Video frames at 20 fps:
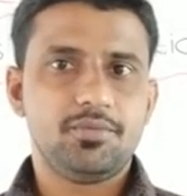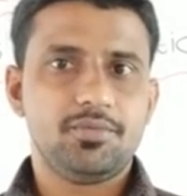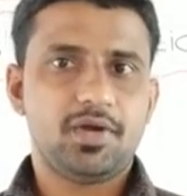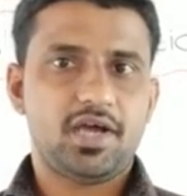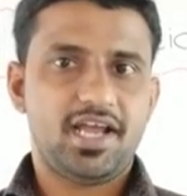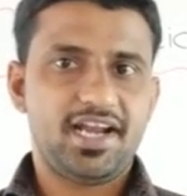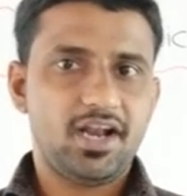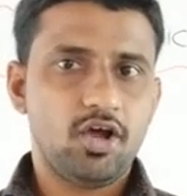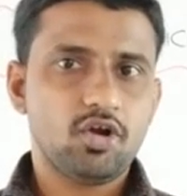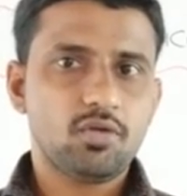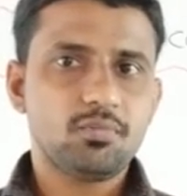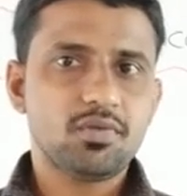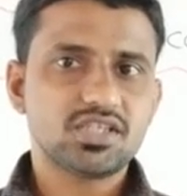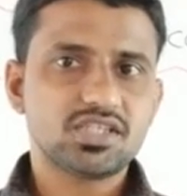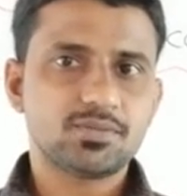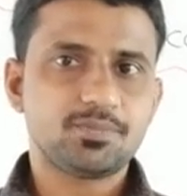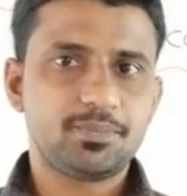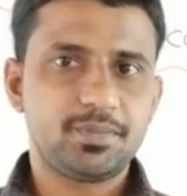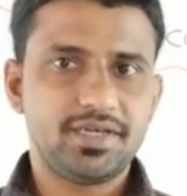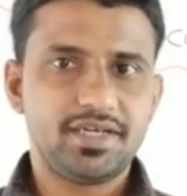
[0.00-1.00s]

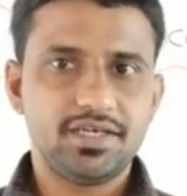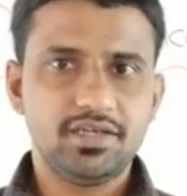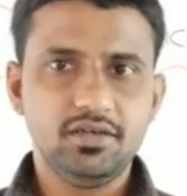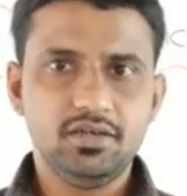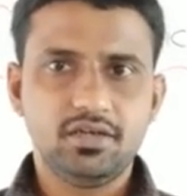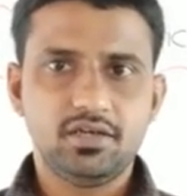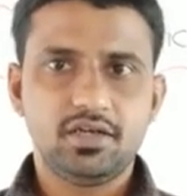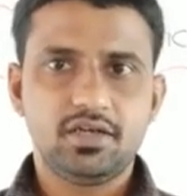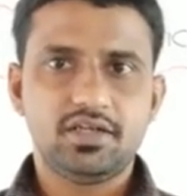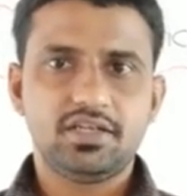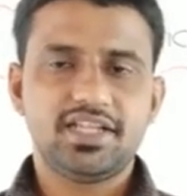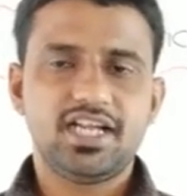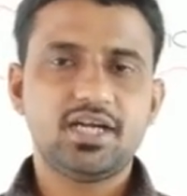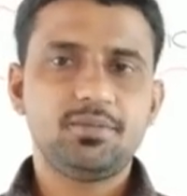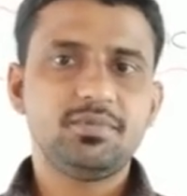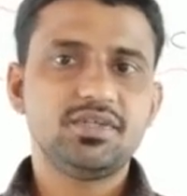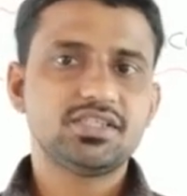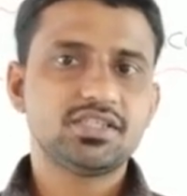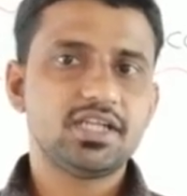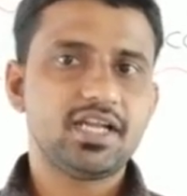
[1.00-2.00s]
enormous speed.
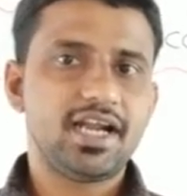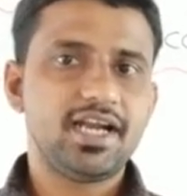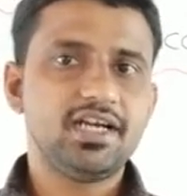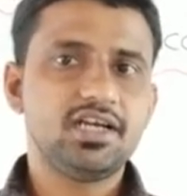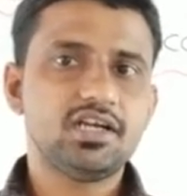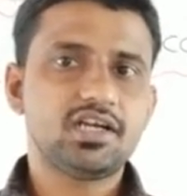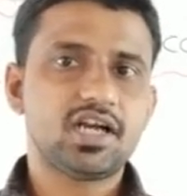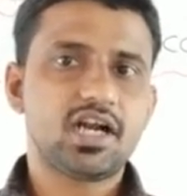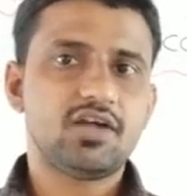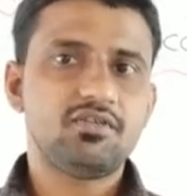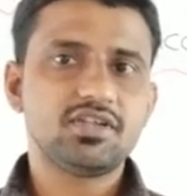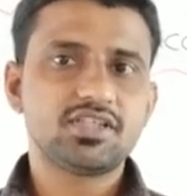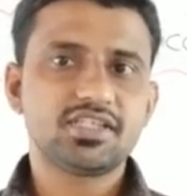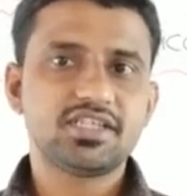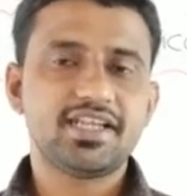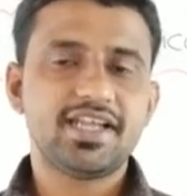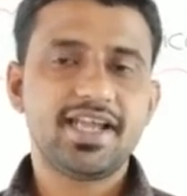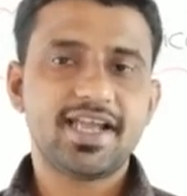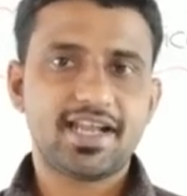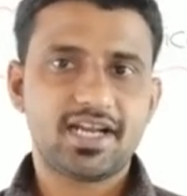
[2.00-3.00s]
That means light
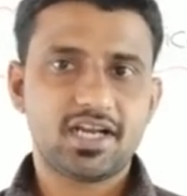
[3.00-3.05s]
travels in an